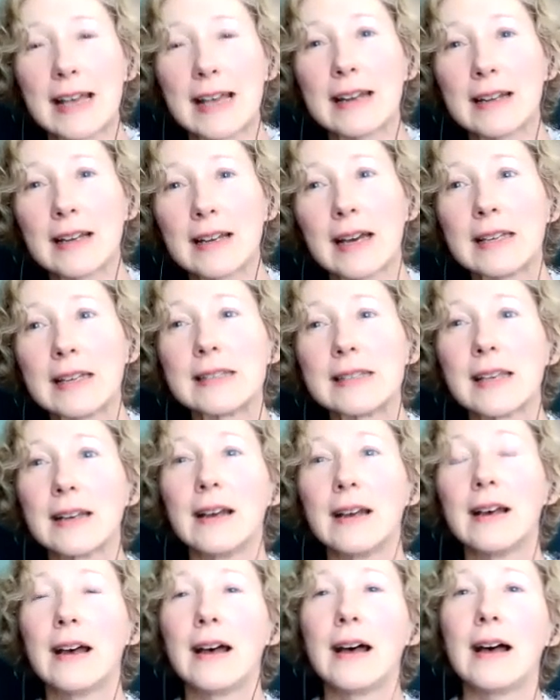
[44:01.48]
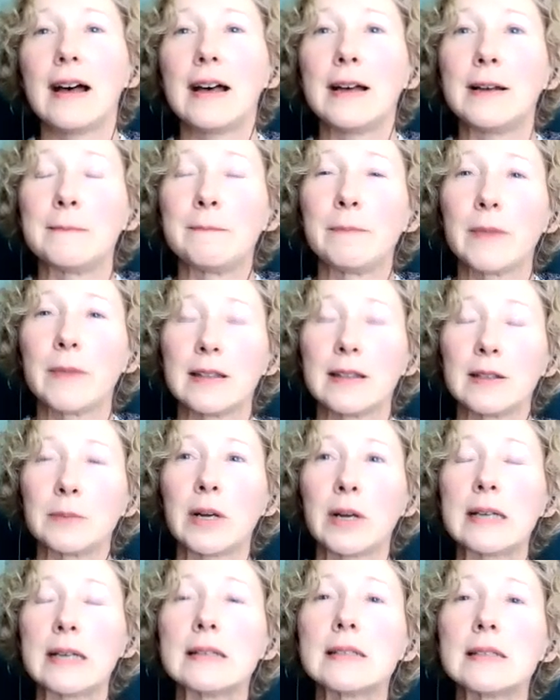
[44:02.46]
cytokines um, in the
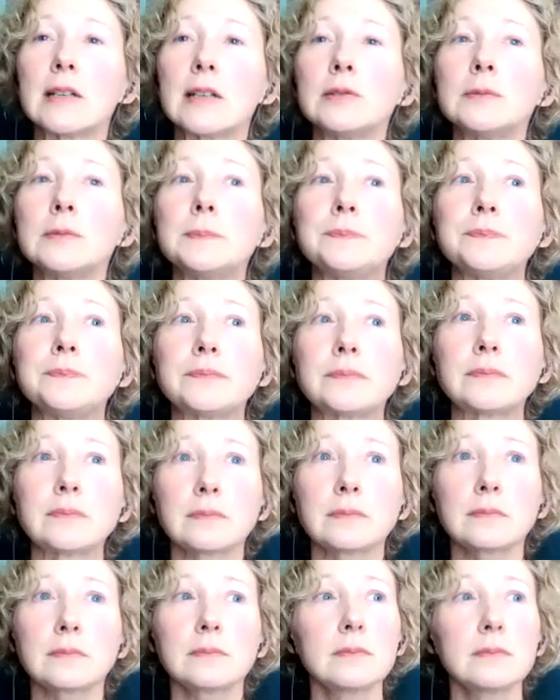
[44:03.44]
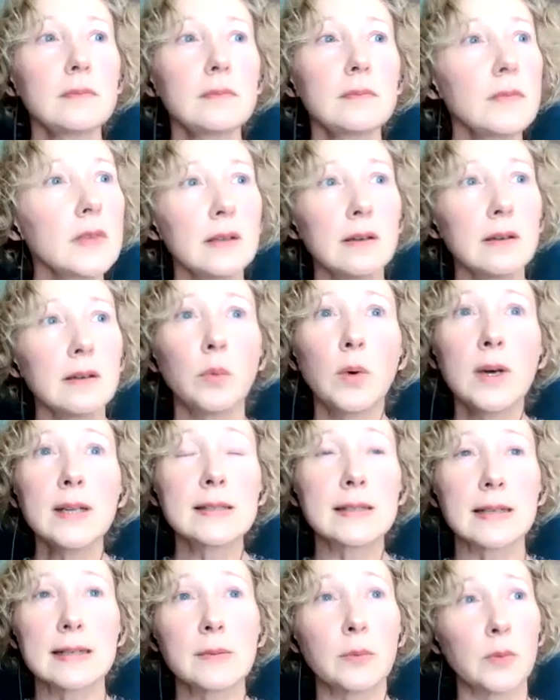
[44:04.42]
brain. So
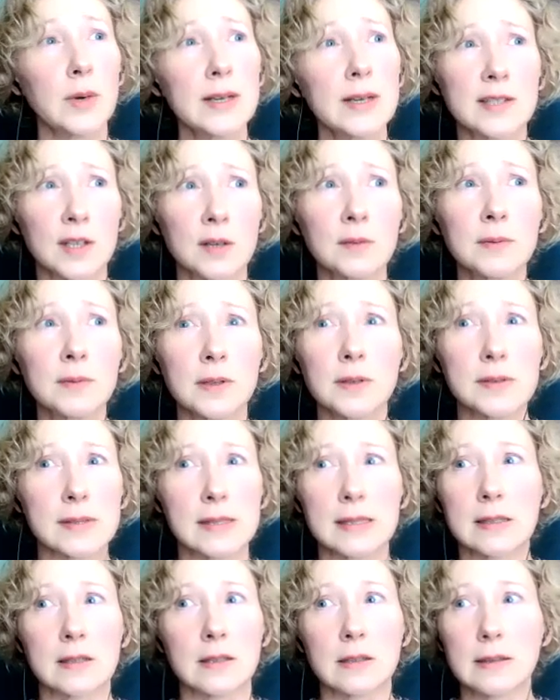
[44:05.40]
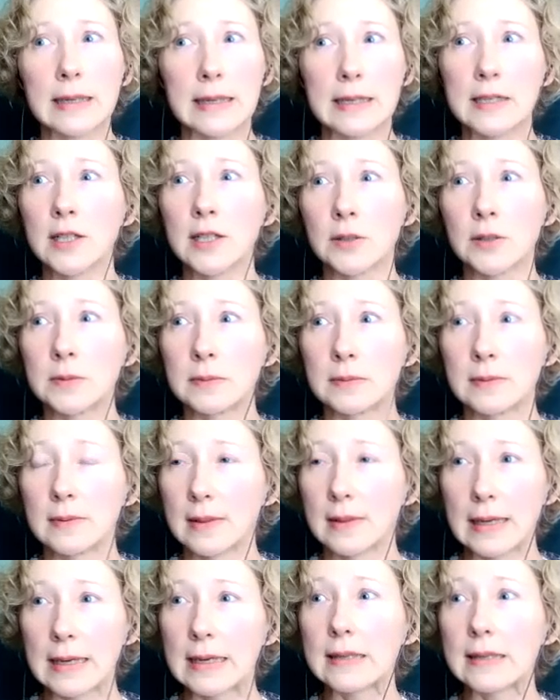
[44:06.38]
what do, what don't those little ketone
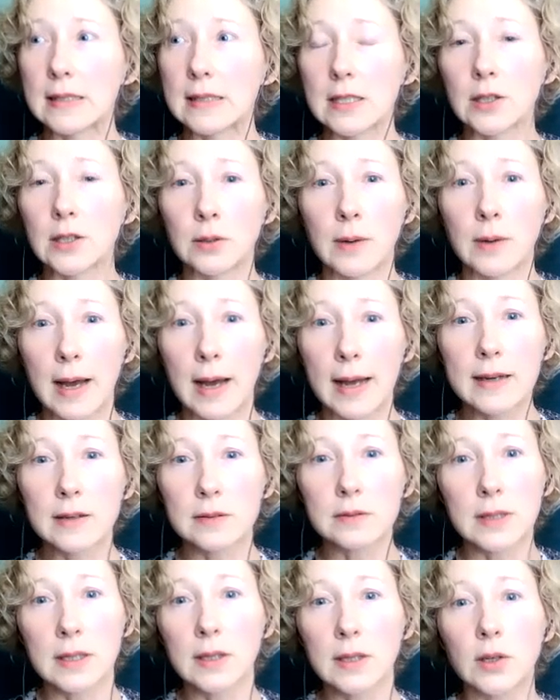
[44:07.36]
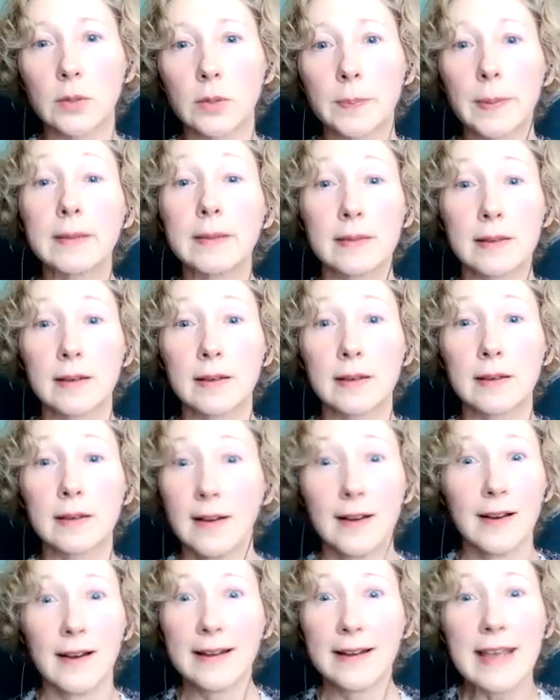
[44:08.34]
things do? I don't know. It's so amazing. They're,
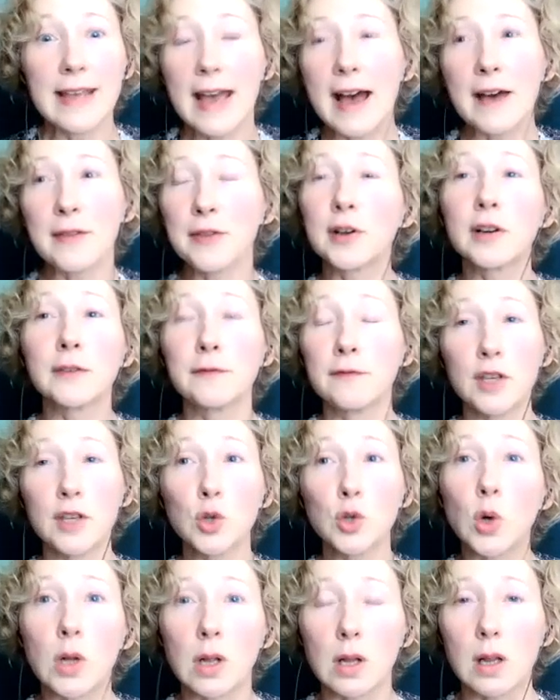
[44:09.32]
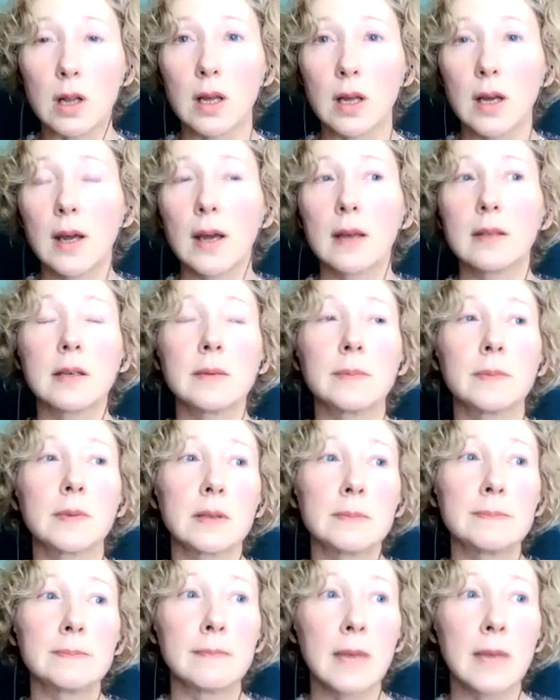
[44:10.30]
yeah, they're a fuel. The
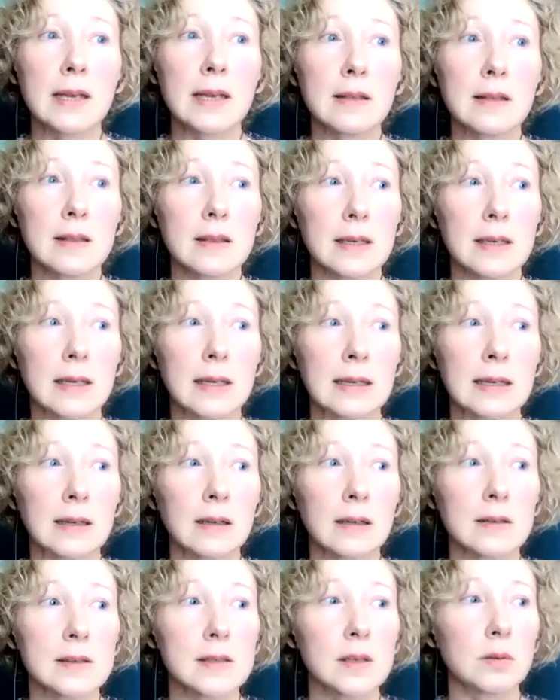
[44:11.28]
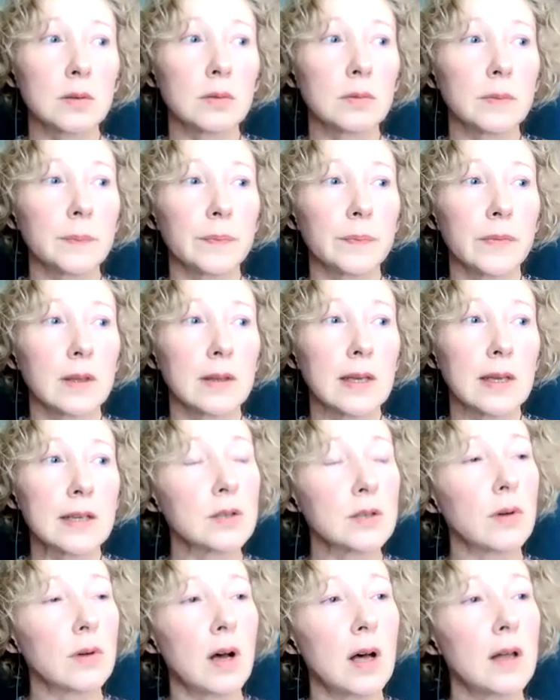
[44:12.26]
the main thing. So they
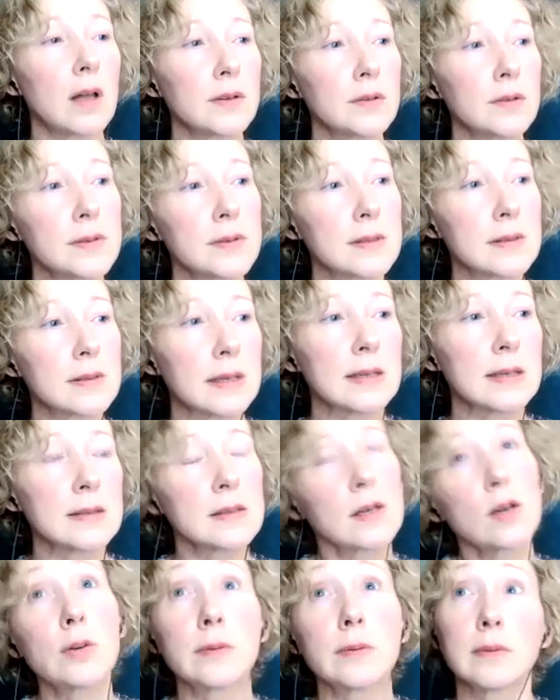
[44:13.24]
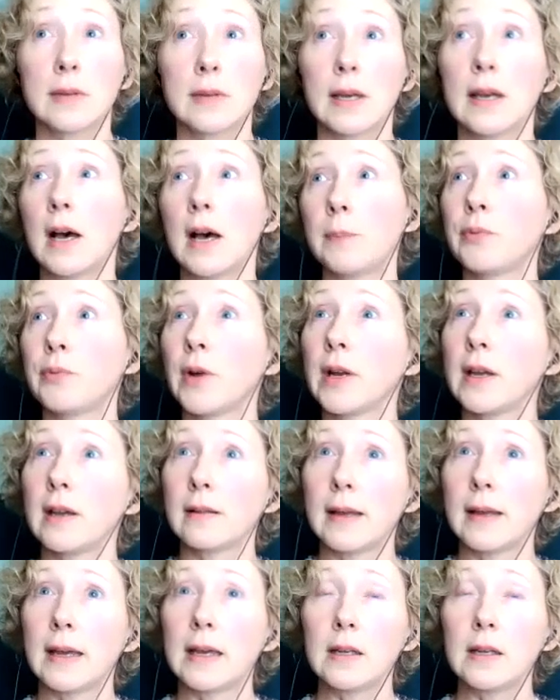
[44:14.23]
do all those things. Oh, they
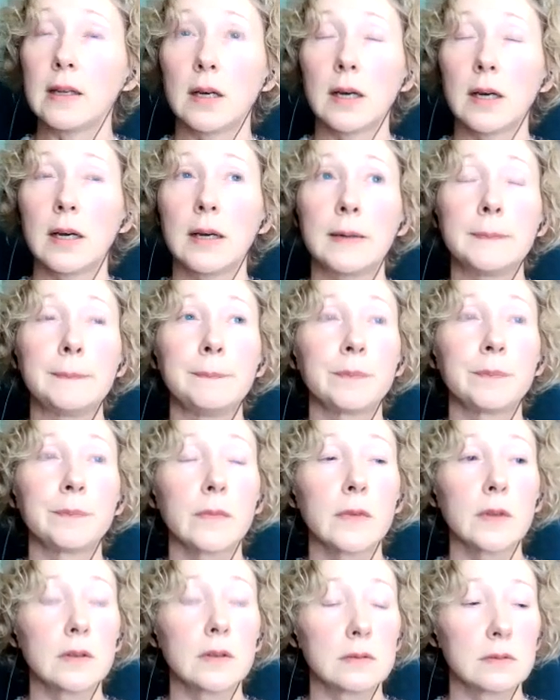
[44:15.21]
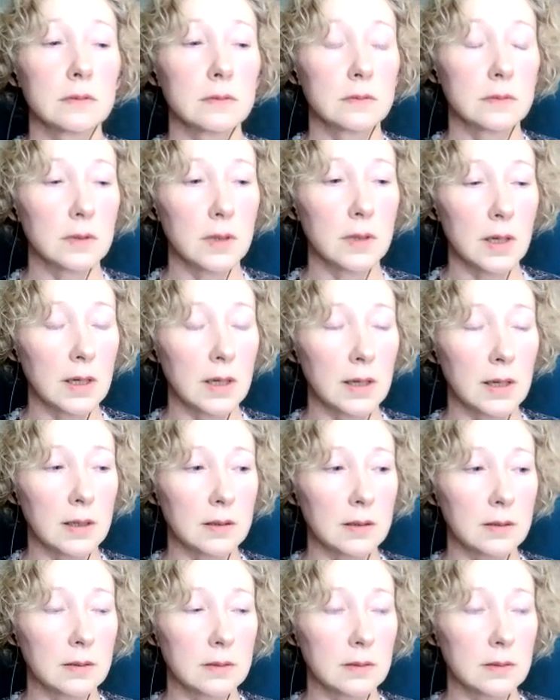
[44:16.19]
upregulate um,
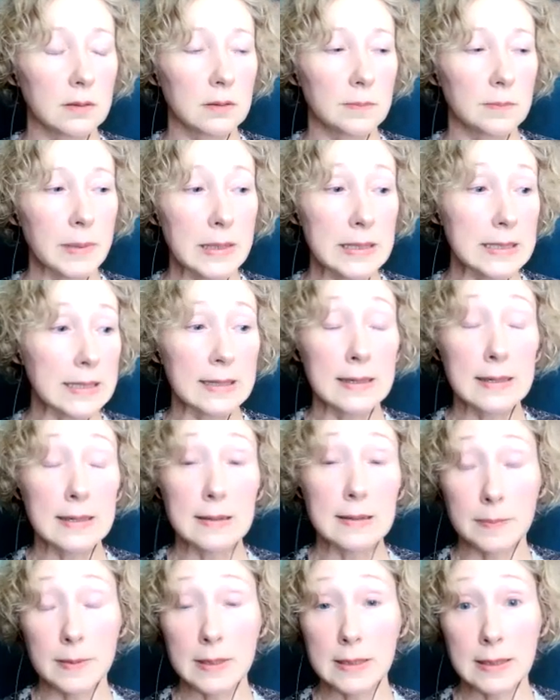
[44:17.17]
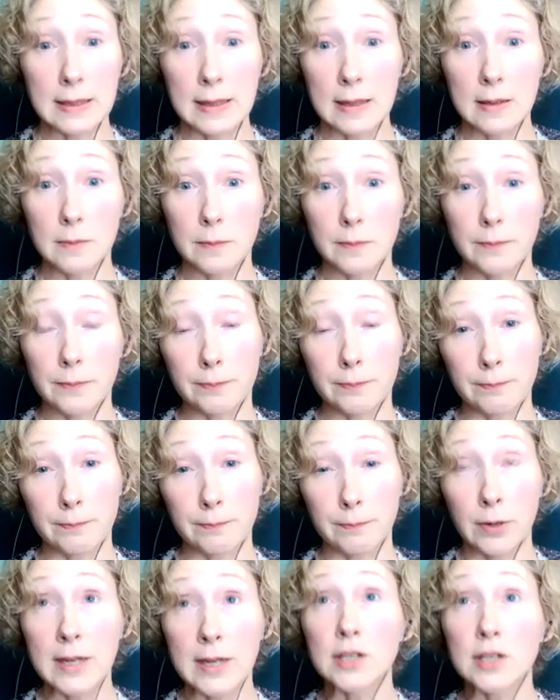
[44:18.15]
uh, BDN, BDN,
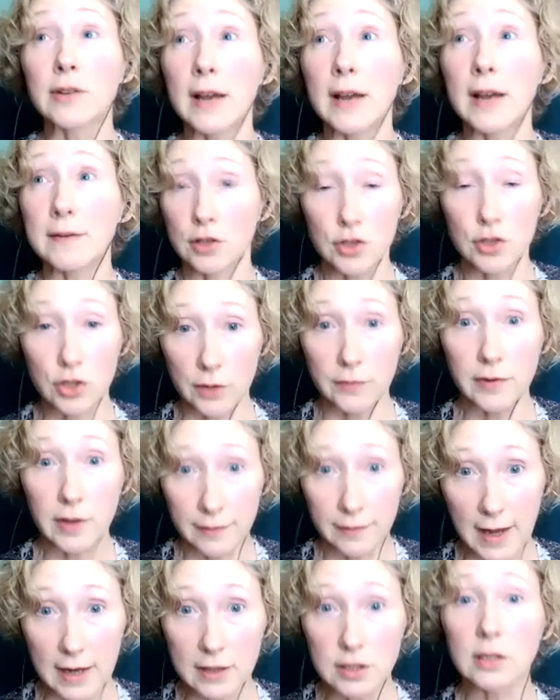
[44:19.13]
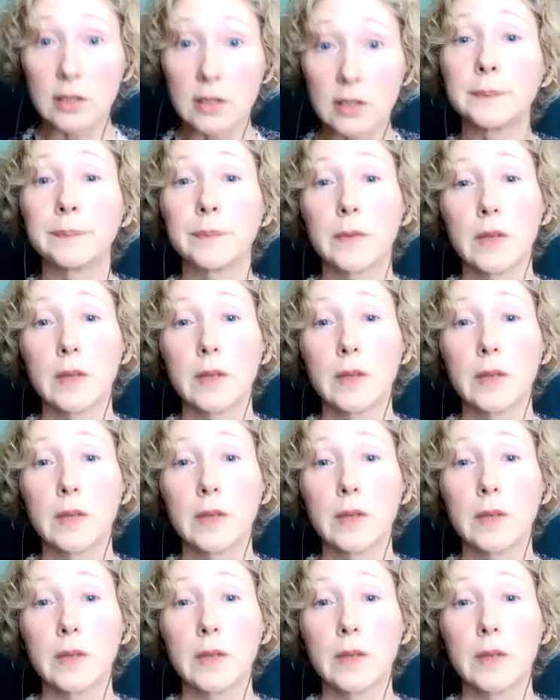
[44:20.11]
brain-derived neurotrophic factor,